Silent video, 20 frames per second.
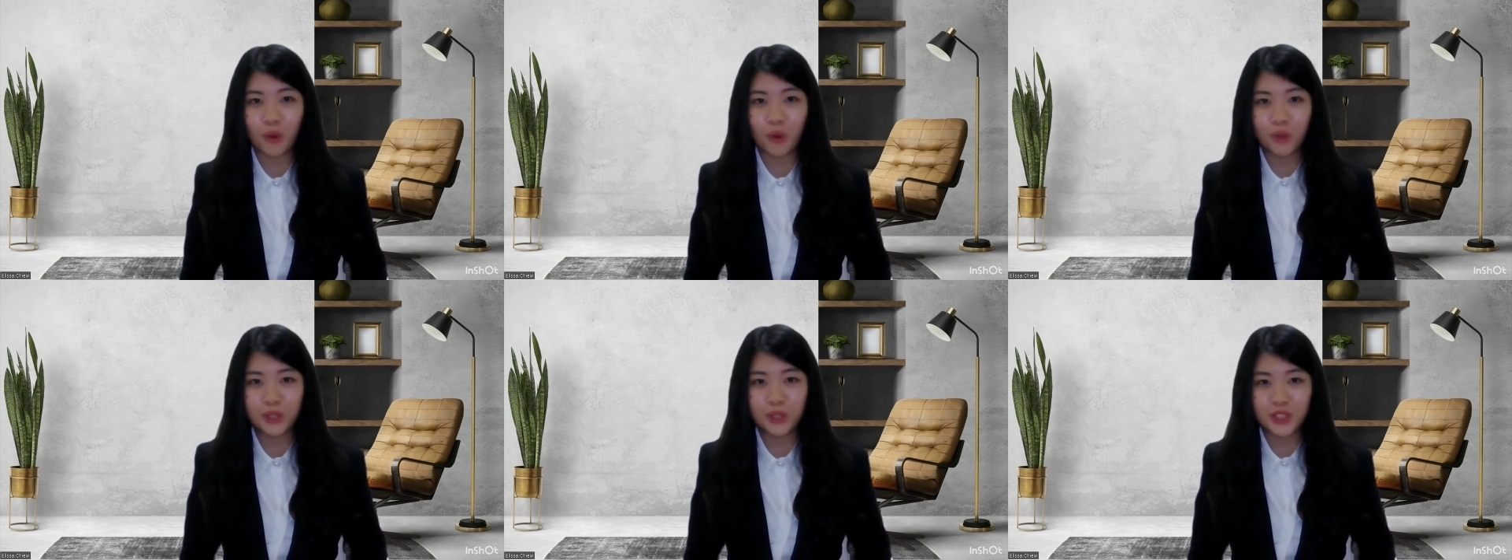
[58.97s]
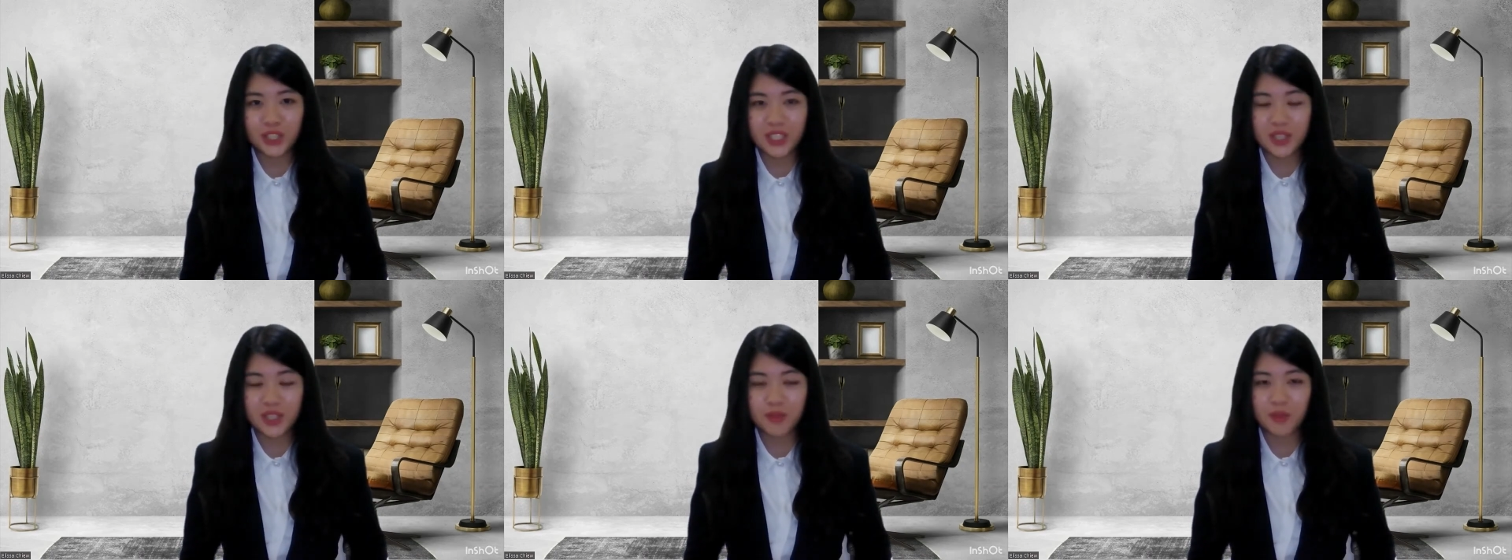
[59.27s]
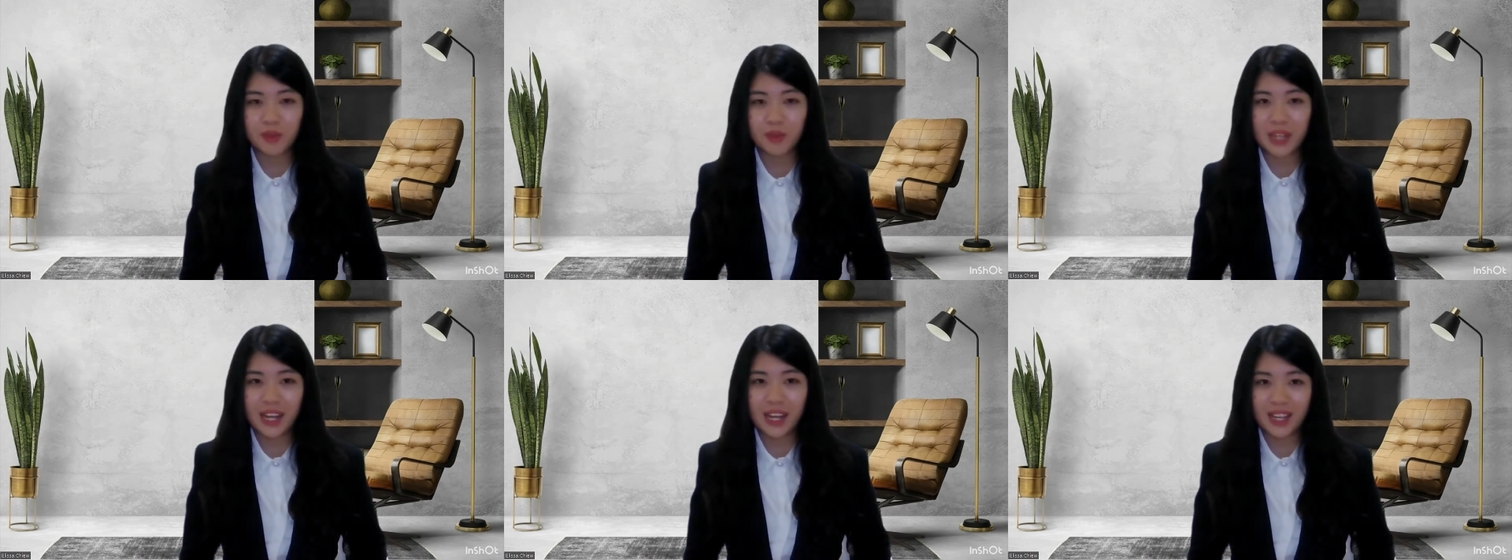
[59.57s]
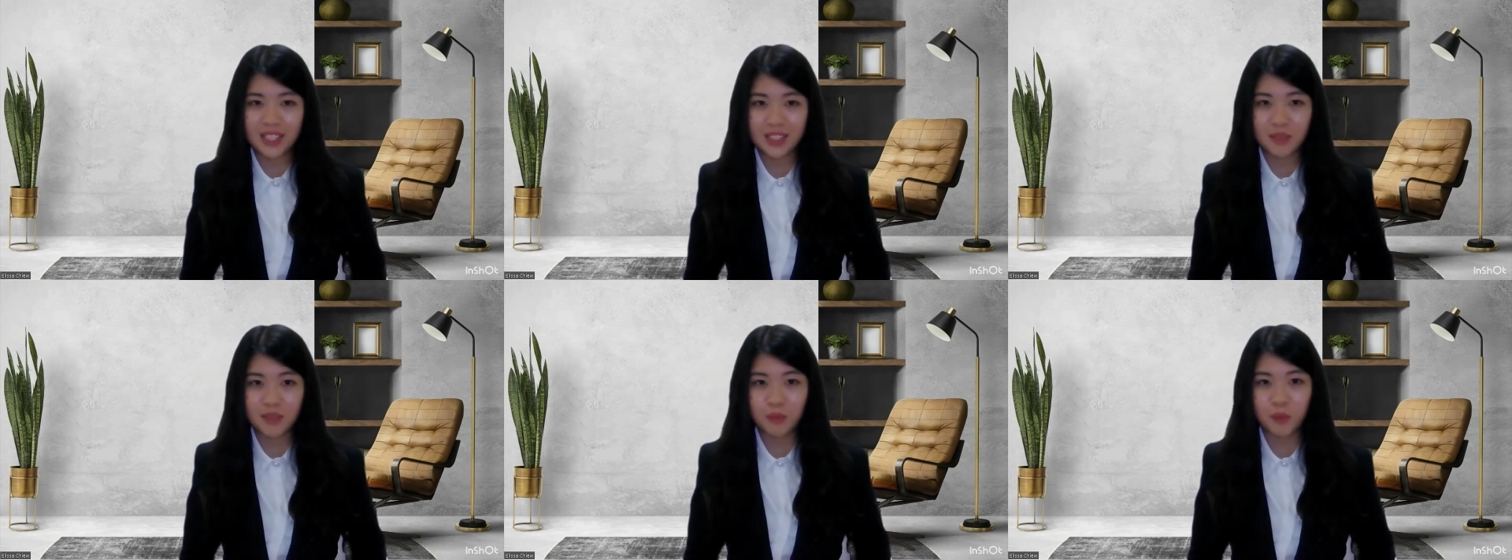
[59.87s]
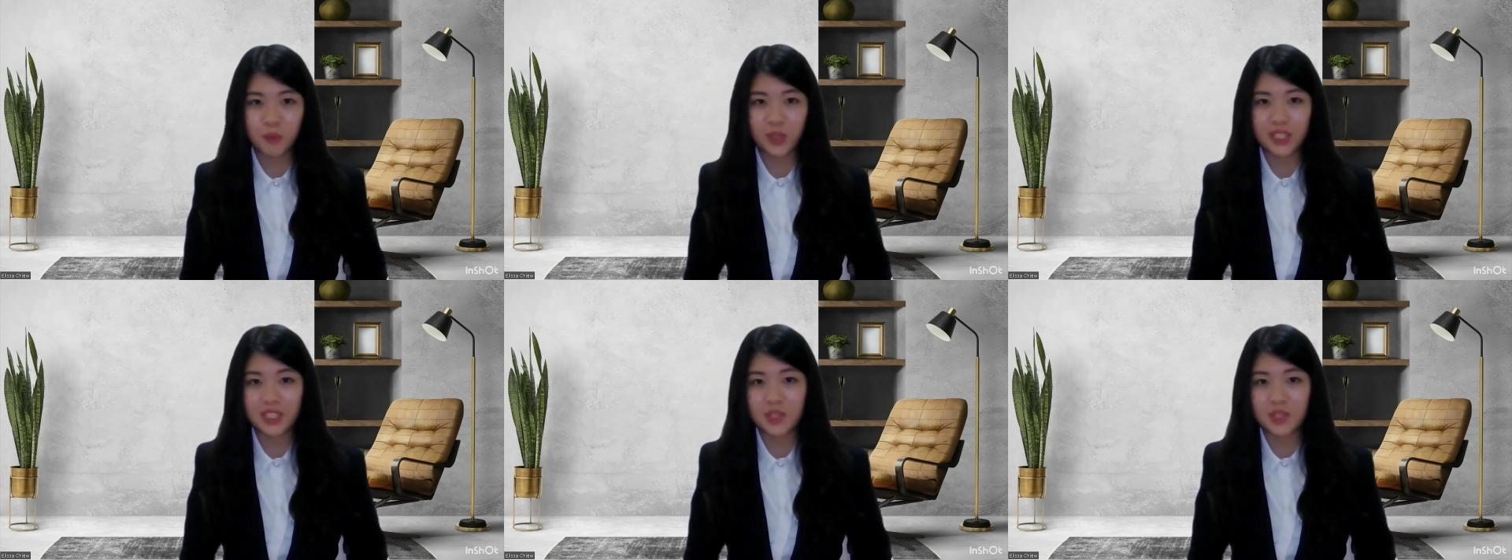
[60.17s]
originates from custom
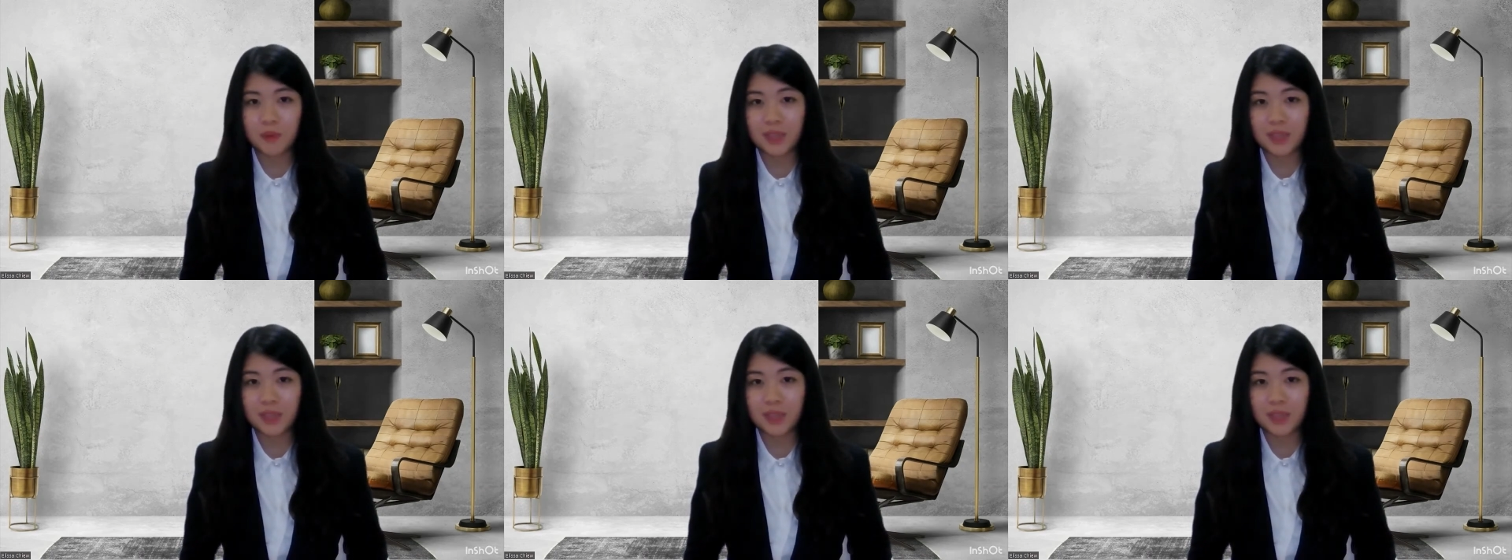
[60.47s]
practiced by